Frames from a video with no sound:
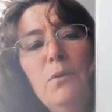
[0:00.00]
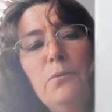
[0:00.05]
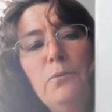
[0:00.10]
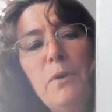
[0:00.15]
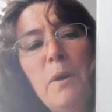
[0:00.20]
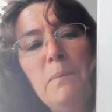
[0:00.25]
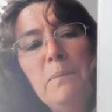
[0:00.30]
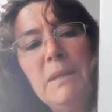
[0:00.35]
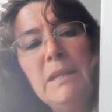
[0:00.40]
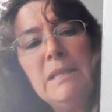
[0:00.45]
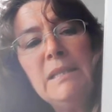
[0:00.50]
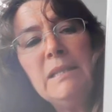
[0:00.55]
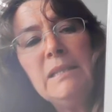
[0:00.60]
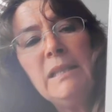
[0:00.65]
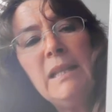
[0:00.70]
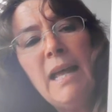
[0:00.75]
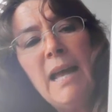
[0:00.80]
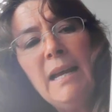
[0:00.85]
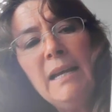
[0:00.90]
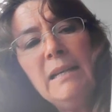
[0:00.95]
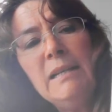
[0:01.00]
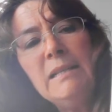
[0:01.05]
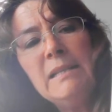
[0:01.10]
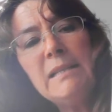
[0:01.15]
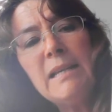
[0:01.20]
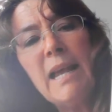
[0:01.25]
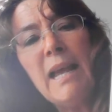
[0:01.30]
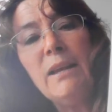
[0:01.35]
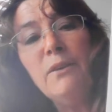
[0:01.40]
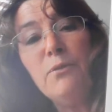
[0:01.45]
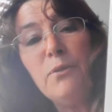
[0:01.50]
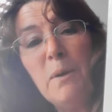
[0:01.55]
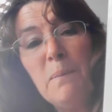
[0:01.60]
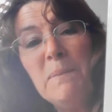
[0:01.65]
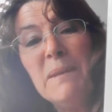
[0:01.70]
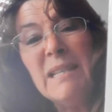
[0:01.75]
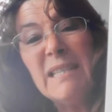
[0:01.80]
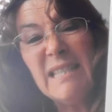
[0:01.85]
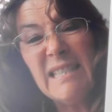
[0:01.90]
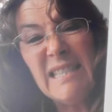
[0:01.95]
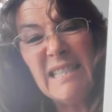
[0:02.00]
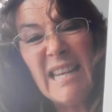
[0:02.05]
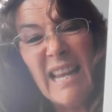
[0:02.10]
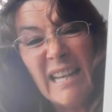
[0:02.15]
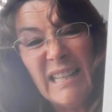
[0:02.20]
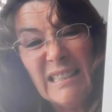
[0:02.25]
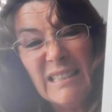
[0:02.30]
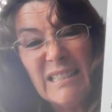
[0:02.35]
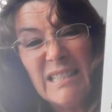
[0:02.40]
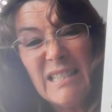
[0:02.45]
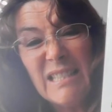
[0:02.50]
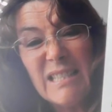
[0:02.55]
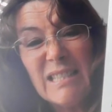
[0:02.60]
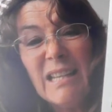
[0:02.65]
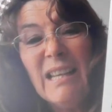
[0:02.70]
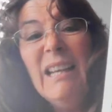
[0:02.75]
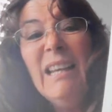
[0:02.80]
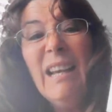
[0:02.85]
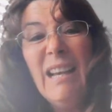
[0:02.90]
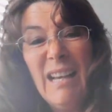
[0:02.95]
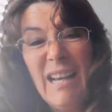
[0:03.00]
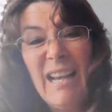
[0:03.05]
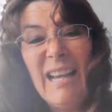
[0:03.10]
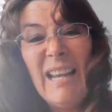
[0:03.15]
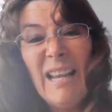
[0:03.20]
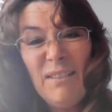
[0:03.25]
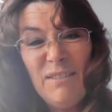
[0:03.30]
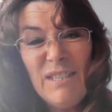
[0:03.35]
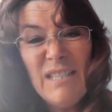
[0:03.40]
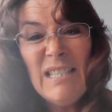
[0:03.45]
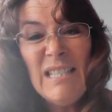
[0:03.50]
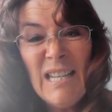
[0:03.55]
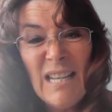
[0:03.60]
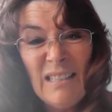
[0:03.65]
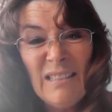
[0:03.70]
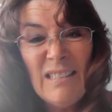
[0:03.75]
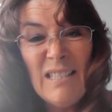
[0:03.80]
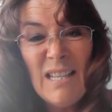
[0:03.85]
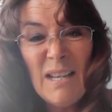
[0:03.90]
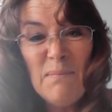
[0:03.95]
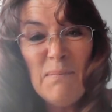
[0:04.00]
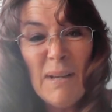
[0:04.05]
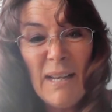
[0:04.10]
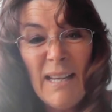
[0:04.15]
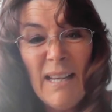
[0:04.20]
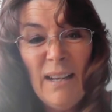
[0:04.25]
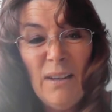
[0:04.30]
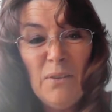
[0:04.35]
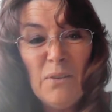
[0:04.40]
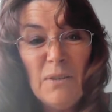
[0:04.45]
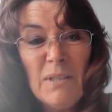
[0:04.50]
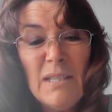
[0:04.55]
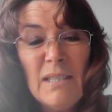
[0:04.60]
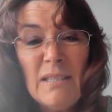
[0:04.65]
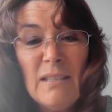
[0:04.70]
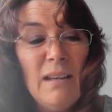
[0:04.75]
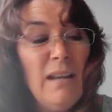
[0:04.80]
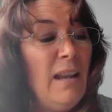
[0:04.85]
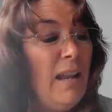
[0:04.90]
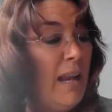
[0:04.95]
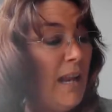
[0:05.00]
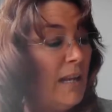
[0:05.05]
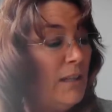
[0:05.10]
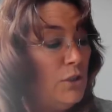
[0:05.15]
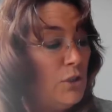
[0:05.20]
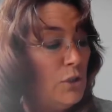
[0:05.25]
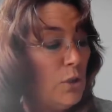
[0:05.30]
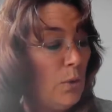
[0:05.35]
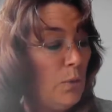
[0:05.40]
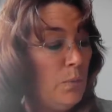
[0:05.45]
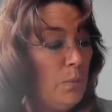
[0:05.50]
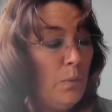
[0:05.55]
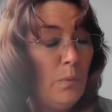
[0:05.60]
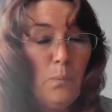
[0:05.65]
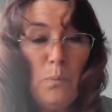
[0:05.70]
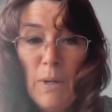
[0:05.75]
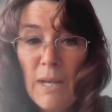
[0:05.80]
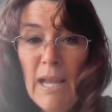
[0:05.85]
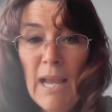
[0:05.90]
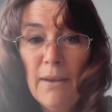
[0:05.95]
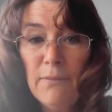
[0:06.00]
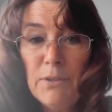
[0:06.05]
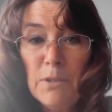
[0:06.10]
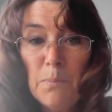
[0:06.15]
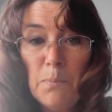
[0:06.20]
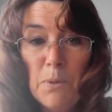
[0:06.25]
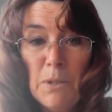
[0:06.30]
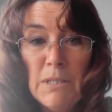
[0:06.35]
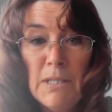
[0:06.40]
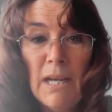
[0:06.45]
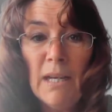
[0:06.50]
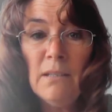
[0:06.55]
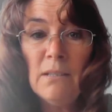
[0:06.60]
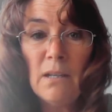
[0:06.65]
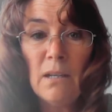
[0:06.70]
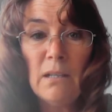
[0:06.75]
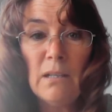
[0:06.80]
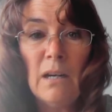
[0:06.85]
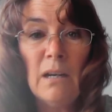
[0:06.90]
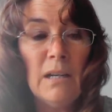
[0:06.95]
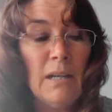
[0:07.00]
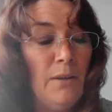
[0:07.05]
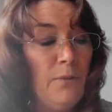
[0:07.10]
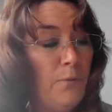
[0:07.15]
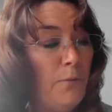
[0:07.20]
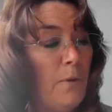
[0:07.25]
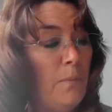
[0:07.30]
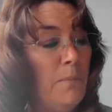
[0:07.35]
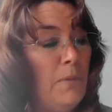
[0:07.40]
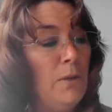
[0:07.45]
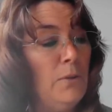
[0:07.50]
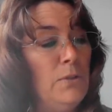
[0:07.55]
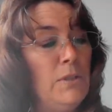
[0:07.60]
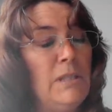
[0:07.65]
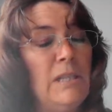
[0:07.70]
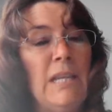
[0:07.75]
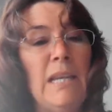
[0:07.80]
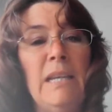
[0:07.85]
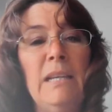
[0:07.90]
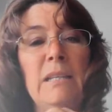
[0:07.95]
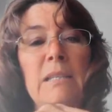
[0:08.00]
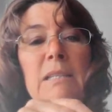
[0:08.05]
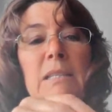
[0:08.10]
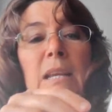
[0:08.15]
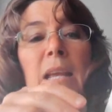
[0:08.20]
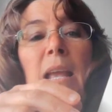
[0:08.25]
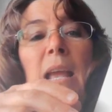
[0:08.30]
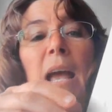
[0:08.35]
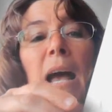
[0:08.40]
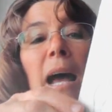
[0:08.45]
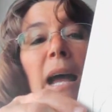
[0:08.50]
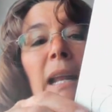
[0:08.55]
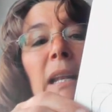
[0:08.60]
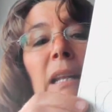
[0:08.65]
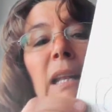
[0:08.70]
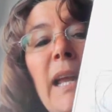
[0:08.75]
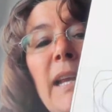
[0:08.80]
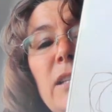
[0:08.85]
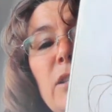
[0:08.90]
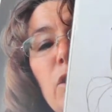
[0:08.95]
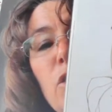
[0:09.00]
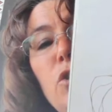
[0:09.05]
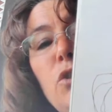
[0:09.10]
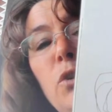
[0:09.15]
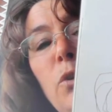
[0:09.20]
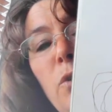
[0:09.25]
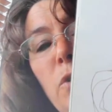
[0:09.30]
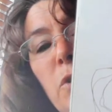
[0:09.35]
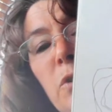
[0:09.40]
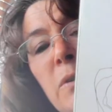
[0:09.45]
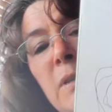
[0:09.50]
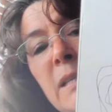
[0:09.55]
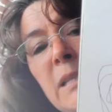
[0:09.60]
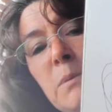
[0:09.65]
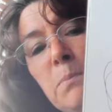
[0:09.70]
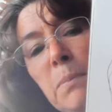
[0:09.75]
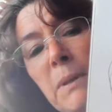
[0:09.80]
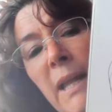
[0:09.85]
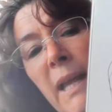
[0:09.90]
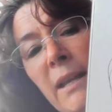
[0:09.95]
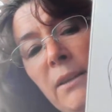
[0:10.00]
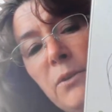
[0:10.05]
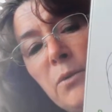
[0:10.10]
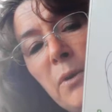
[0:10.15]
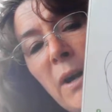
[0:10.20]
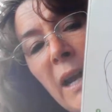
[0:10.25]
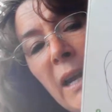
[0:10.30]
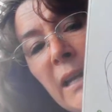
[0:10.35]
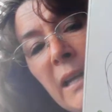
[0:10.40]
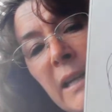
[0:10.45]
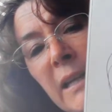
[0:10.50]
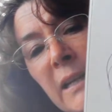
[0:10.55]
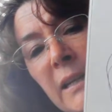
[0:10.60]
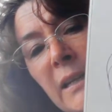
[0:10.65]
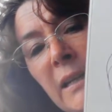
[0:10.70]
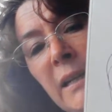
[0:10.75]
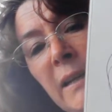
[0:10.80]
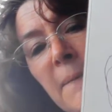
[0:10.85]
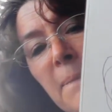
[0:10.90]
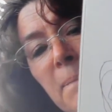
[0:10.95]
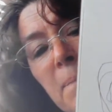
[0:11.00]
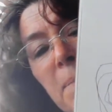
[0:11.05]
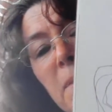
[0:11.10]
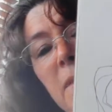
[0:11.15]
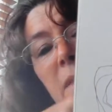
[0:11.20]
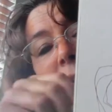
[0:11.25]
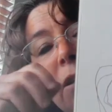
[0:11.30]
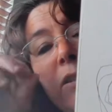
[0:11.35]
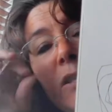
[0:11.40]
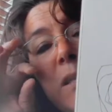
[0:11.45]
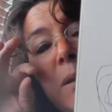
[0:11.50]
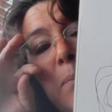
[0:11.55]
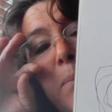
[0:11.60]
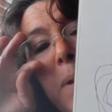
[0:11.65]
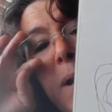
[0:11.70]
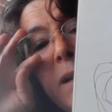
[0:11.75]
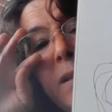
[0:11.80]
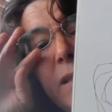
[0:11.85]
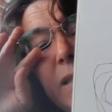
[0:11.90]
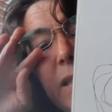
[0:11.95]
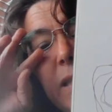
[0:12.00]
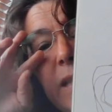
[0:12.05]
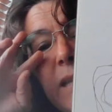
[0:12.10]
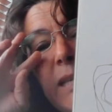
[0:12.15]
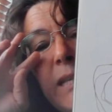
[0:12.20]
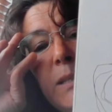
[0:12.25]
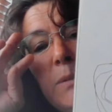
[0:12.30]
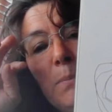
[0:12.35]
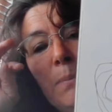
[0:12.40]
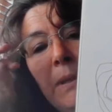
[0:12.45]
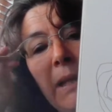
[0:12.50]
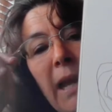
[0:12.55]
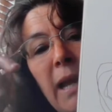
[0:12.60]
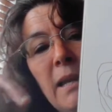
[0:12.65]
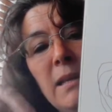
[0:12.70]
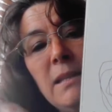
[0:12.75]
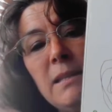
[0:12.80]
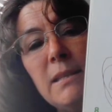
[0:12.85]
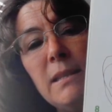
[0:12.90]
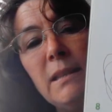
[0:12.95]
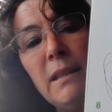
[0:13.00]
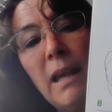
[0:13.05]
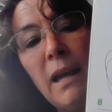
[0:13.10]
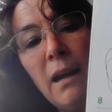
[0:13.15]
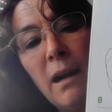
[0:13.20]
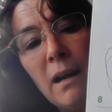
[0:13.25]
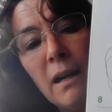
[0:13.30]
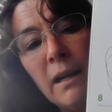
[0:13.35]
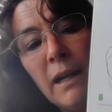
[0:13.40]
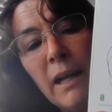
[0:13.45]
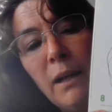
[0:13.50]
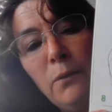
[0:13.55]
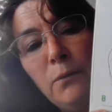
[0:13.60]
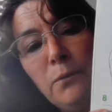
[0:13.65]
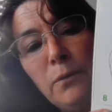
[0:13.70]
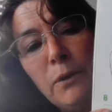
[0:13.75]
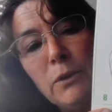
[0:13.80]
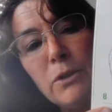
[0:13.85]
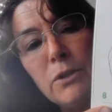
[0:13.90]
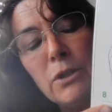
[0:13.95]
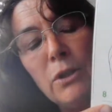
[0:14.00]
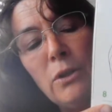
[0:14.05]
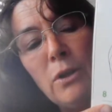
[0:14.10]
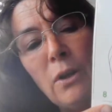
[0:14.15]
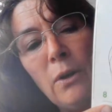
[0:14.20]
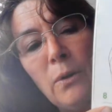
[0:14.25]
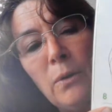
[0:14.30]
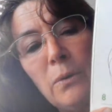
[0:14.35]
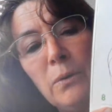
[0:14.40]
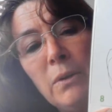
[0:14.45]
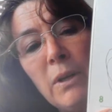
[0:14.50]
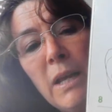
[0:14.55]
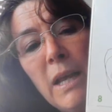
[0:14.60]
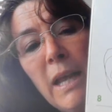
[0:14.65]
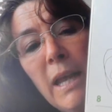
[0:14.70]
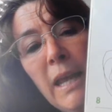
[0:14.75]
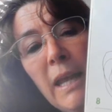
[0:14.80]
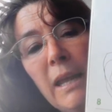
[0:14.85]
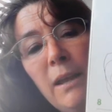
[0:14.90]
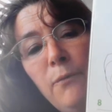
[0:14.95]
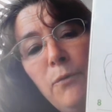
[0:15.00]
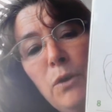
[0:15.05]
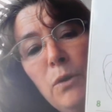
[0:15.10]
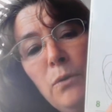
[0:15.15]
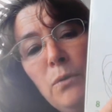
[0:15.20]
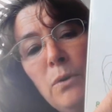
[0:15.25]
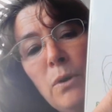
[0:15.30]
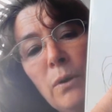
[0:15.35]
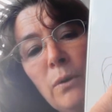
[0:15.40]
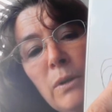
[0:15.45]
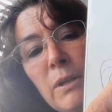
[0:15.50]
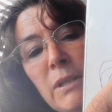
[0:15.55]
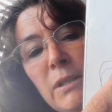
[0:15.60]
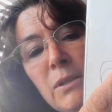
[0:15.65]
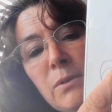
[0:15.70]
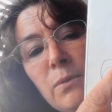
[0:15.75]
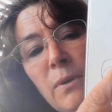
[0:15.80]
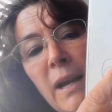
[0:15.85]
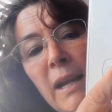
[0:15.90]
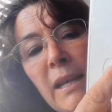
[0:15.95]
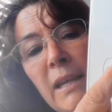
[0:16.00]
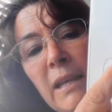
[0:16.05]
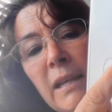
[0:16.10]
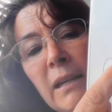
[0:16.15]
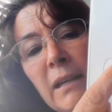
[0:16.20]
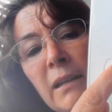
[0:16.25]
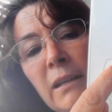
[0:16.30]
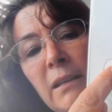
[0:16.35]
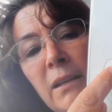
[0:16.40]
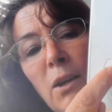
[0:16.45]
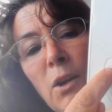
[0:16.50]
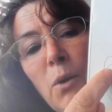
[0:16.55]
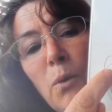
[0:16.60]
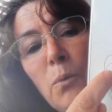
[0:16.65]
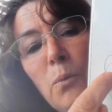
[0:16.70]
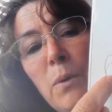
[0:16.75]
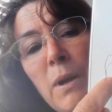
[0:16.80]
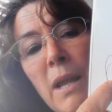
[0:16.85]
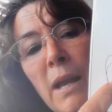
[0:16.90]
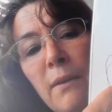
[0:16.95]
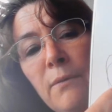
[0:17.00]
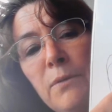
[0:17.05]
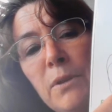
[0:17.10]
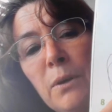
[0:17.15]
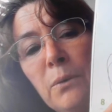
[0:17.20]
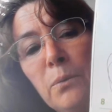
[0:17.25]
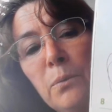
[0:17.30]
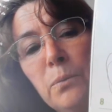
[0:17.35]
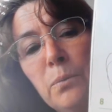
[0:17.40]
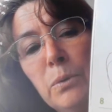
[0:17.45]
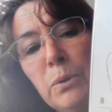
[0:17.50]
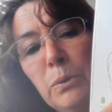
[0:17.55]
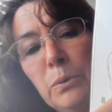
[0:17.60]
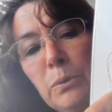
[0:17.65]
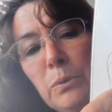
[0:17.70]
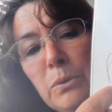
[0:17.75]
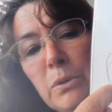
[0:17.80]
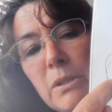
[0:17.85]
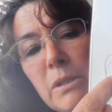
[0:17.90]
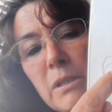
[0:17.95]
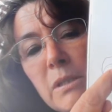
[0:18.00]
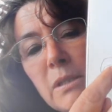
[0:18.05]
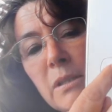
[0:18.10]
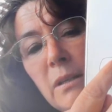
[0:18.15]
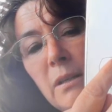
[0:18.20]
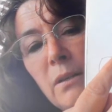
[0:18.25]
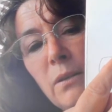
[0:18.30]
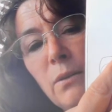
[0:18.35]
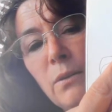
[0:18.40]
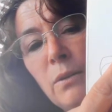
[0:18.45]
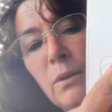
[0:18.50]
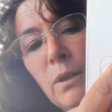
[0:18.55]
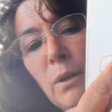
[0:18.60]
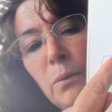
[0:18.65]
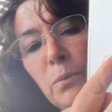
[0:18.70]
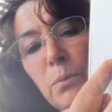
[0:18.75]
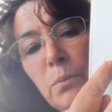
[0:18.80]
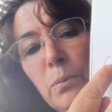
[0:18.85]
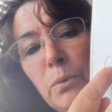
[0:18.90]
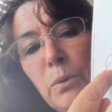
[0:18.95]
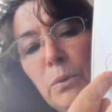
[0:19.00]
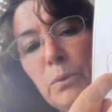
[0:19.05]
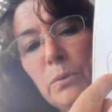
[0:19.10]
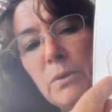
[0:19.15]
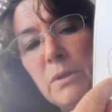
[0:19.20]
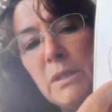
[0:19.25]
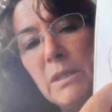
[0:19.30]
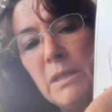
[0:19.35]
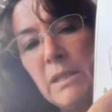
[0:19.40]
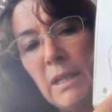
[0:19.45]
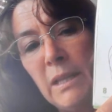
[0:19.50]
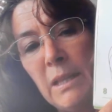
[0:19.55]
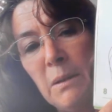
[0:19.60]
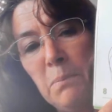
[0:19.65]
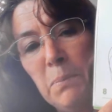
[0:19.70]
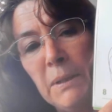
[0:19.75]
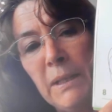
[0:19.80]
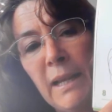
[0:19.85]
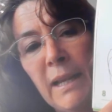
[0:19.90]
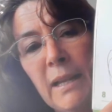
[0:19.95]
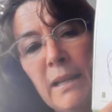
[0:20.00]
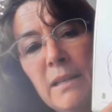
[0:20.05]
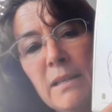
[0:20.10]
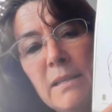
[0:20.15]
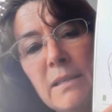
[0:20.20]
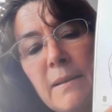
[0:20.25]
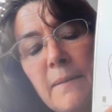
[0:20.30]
from the slugs, and from the snails. I have snails at my house, and so we have to protect our garden from those things. I'd like to show you this plant right here. There's some parts to this plant that are helpful to know. If you notice right here, we have the roots to the plant.